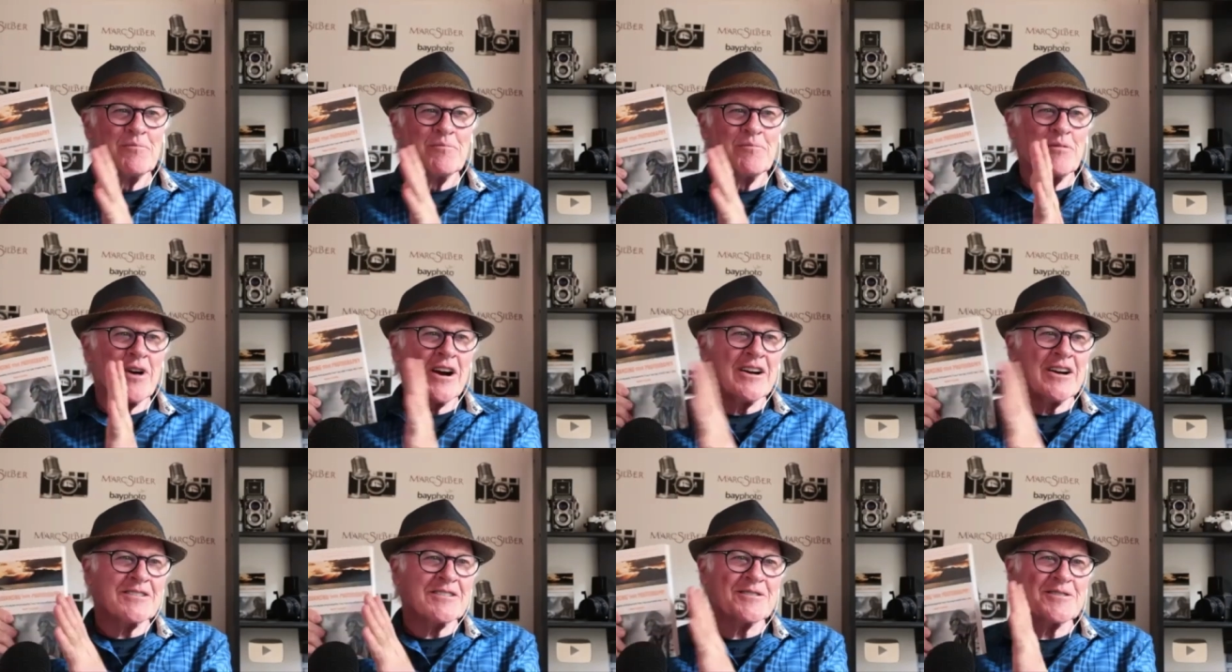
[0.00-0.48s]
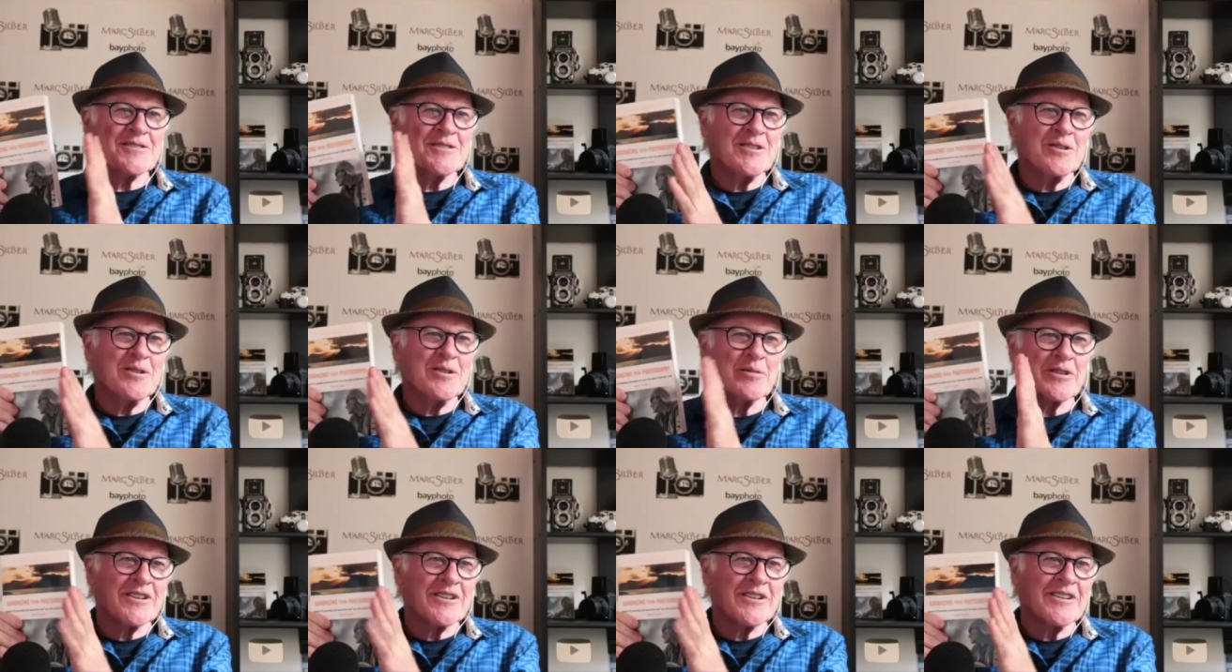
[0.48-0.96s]
Marc
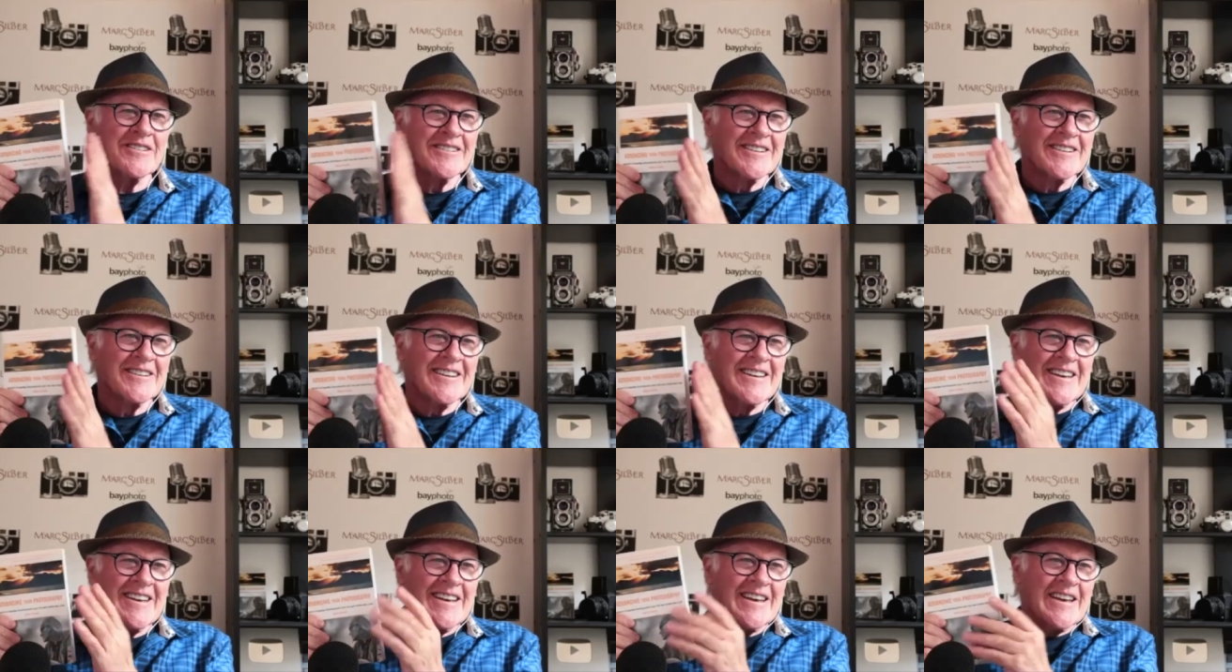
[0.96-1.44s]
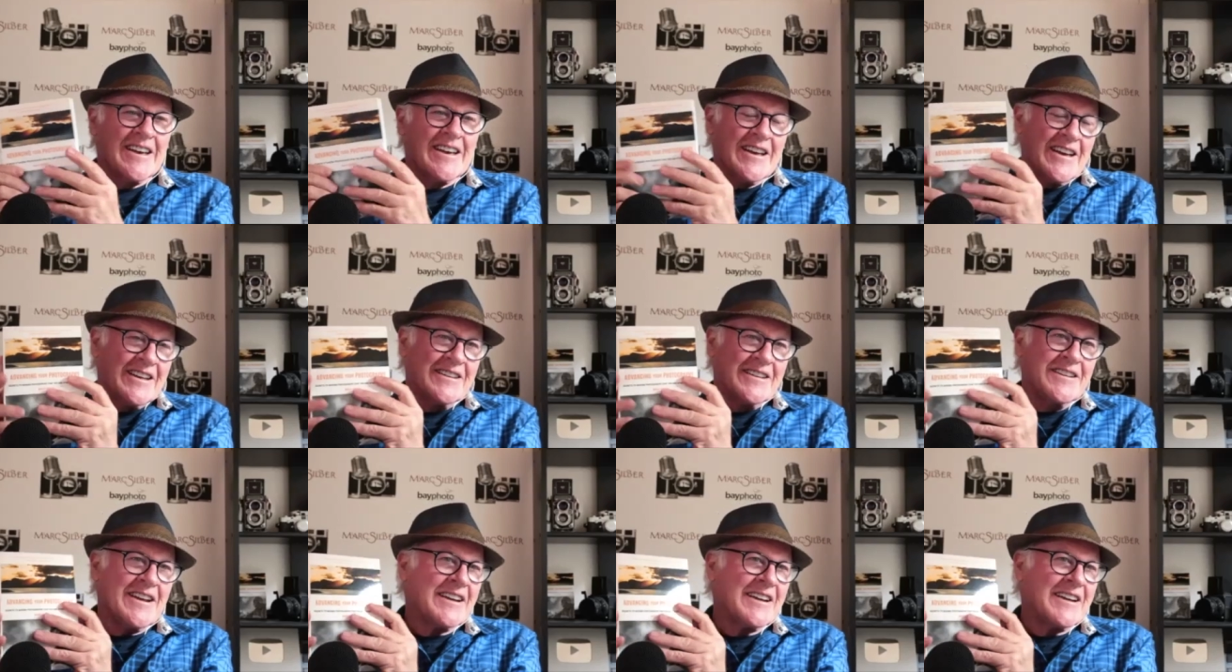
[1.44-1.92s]
Silber,
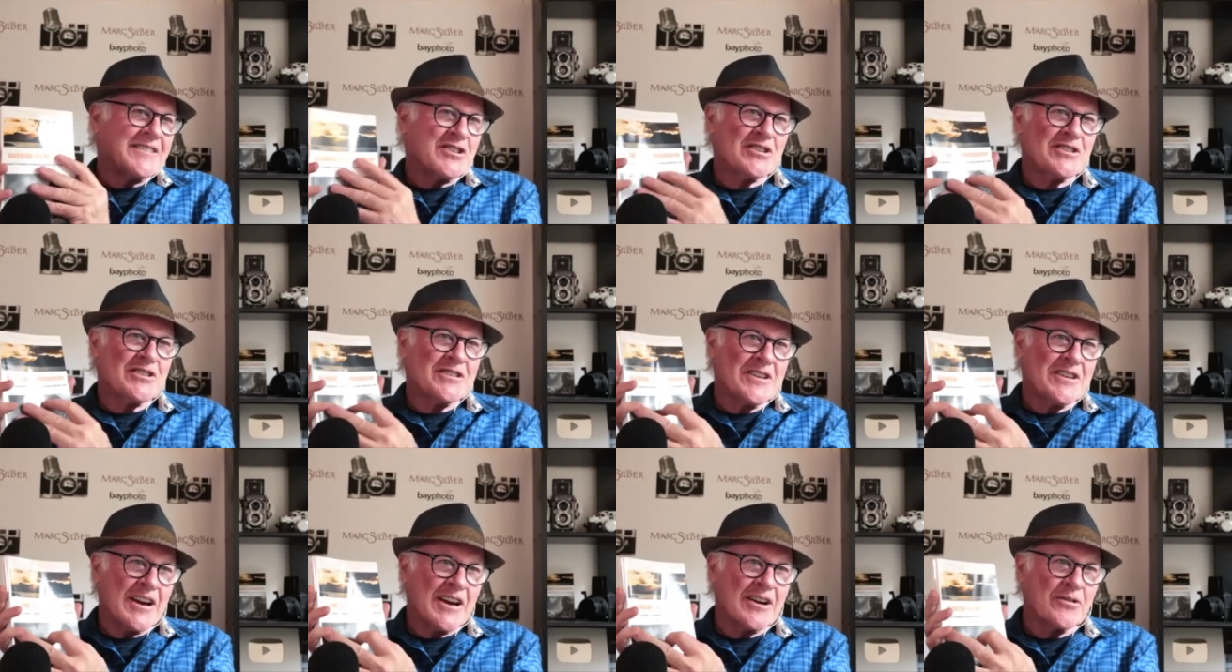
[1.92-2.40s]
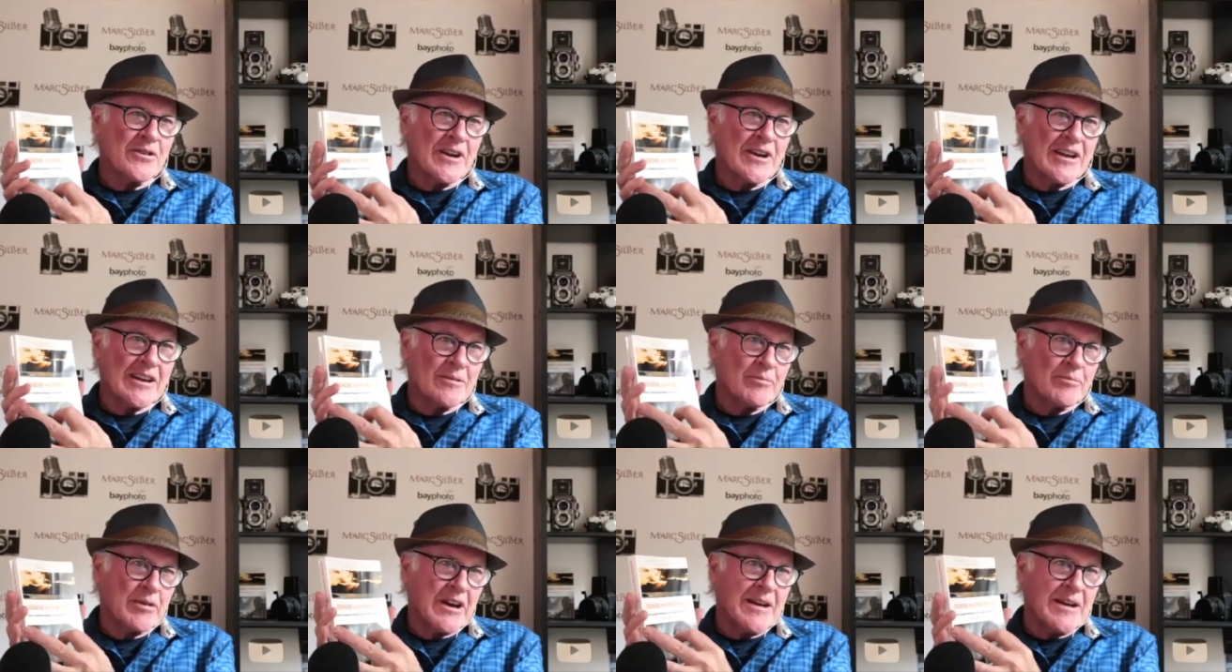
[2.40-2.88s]
not just
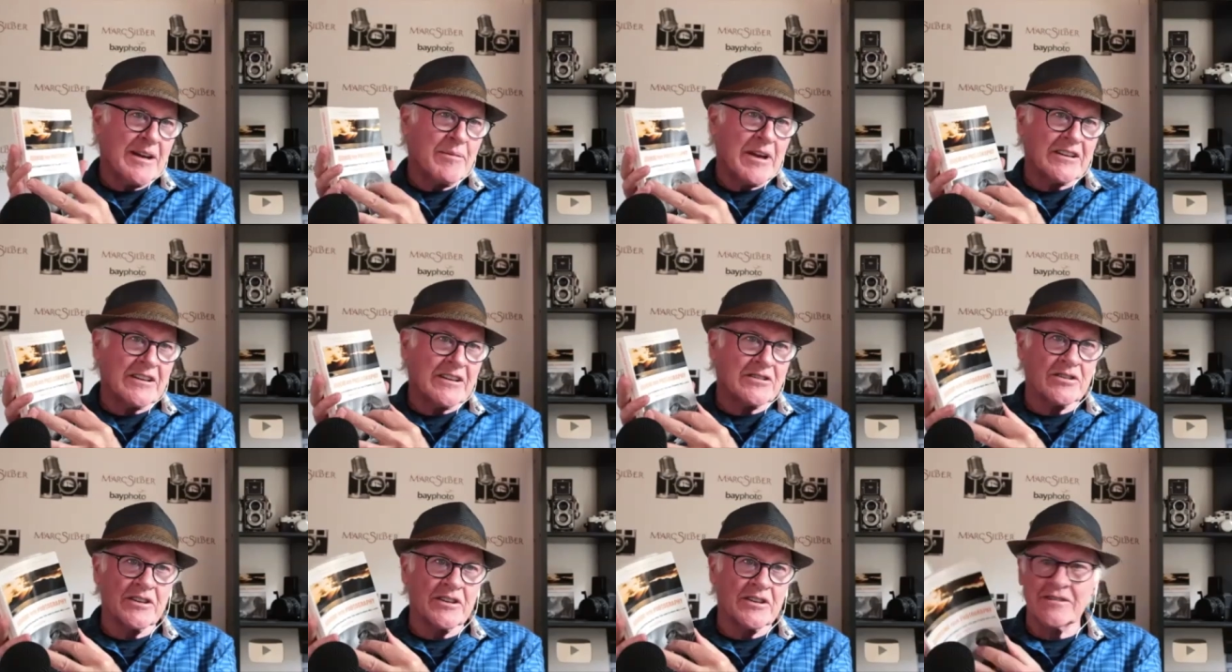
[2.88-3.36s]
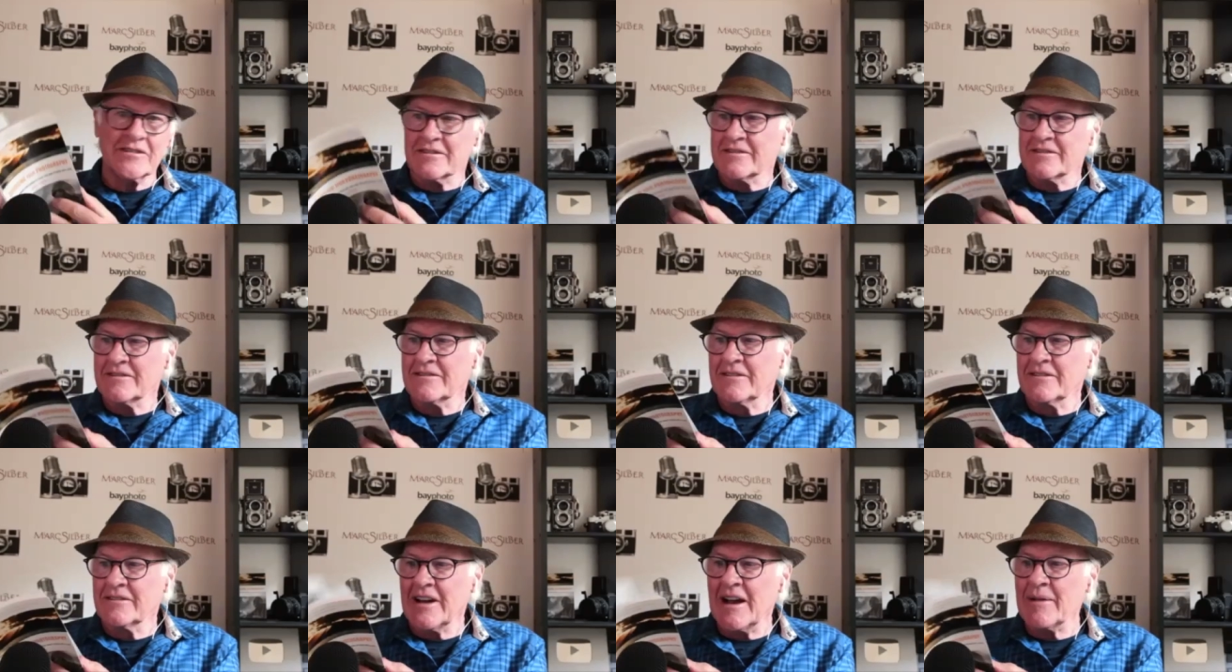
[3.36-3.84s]
narrating, but I'm actually
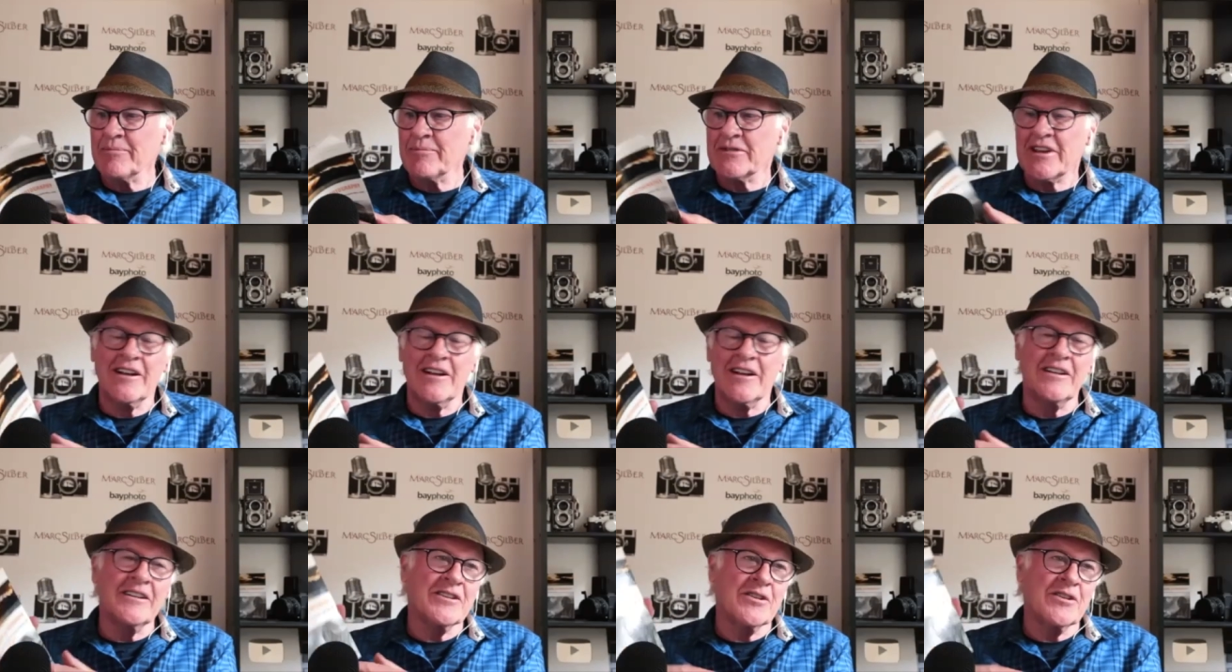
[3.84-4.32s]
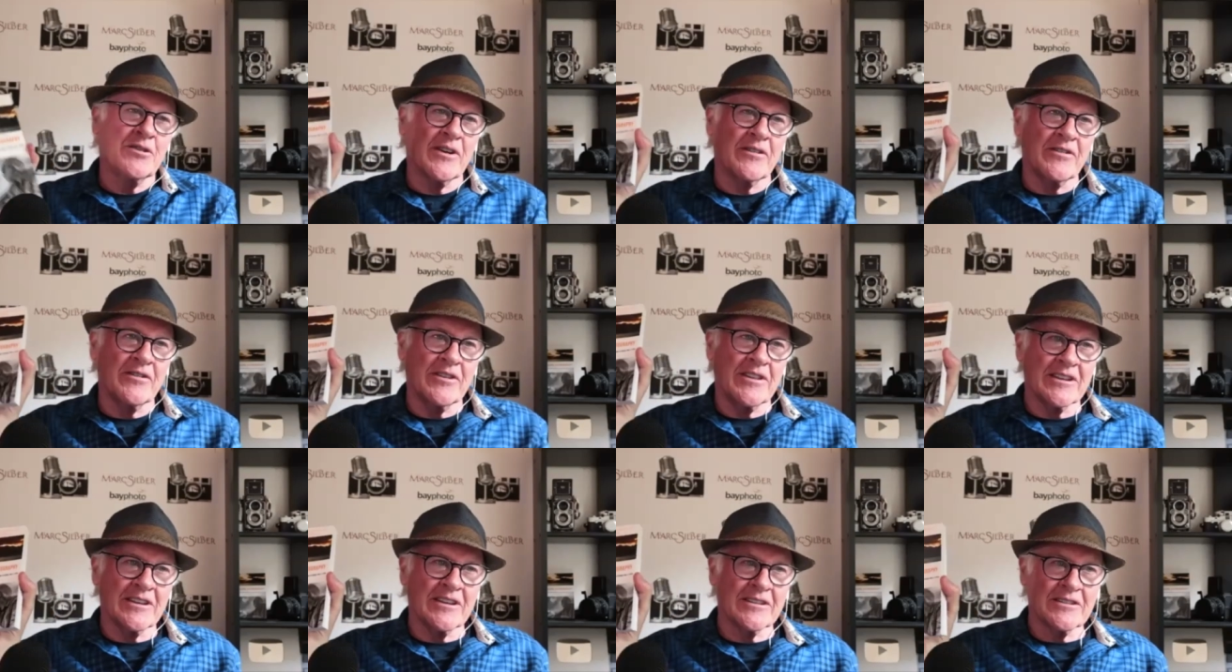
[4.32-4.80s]
I'm telling you
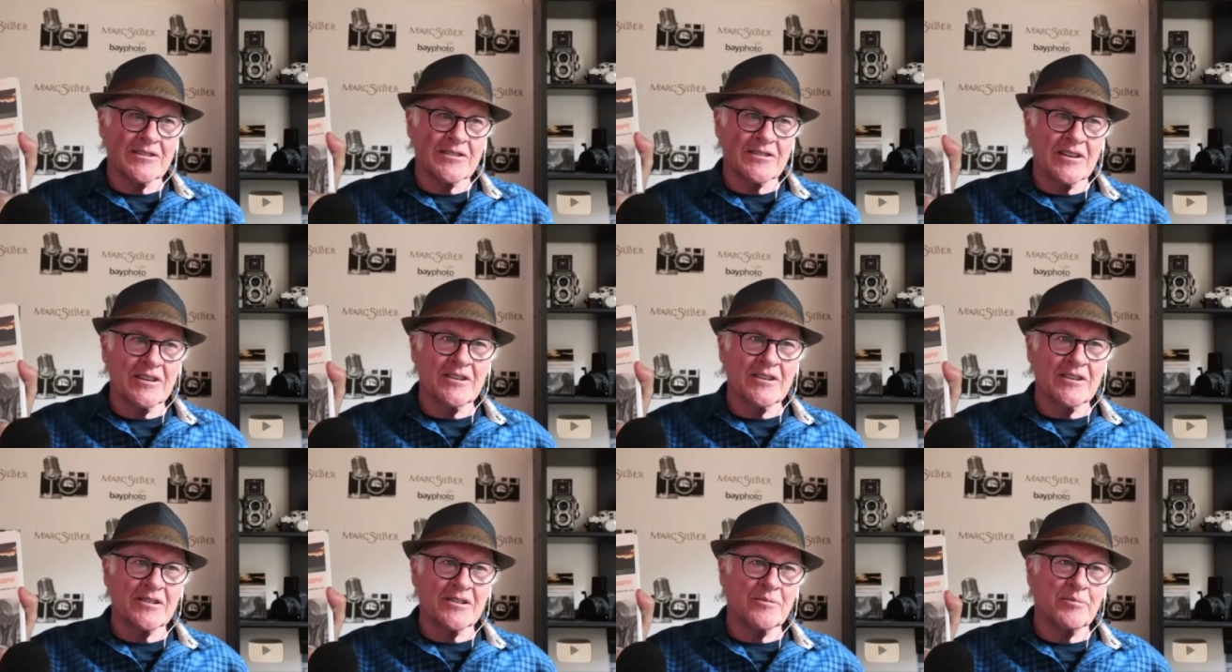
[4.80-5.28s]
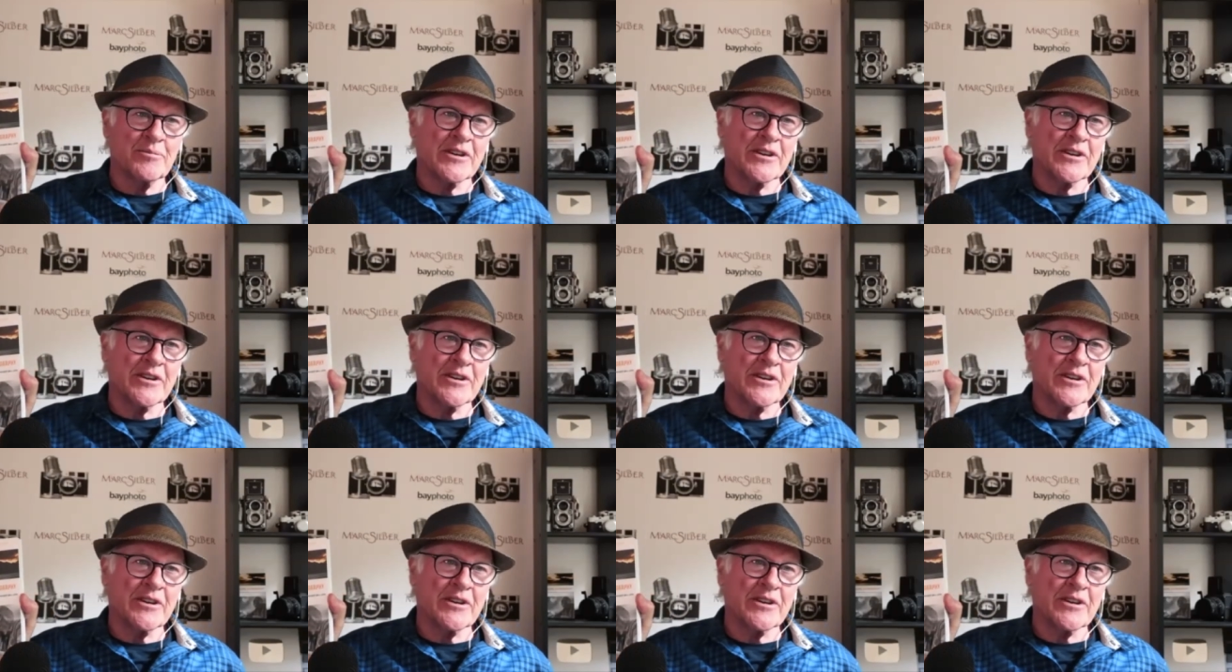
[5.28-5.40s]
everything that's in here.